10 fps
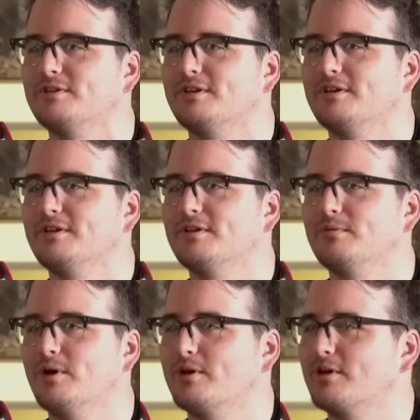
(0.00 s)
Yeah,
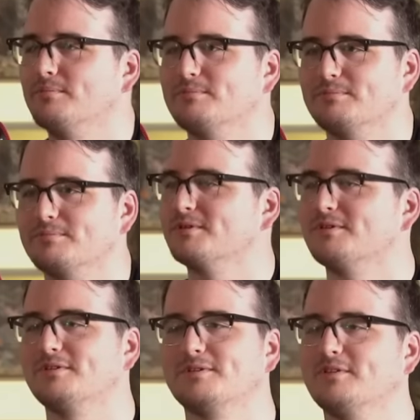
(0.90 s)
welcome.
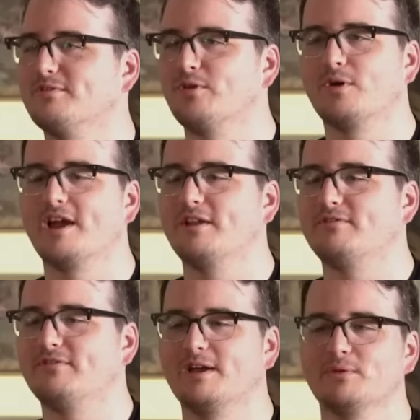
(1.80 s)
welcome. welcome. Forehead
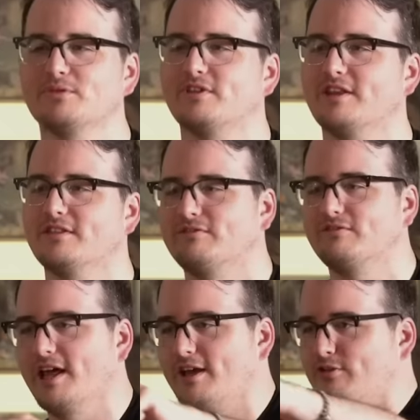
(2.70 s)
Fables in the
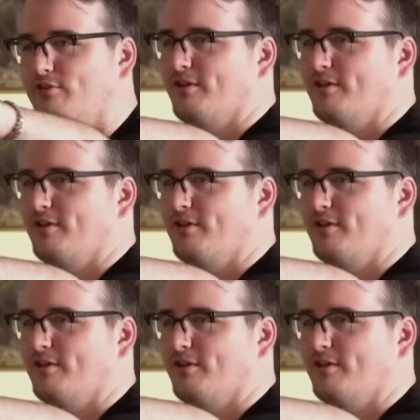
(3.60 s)
flesh.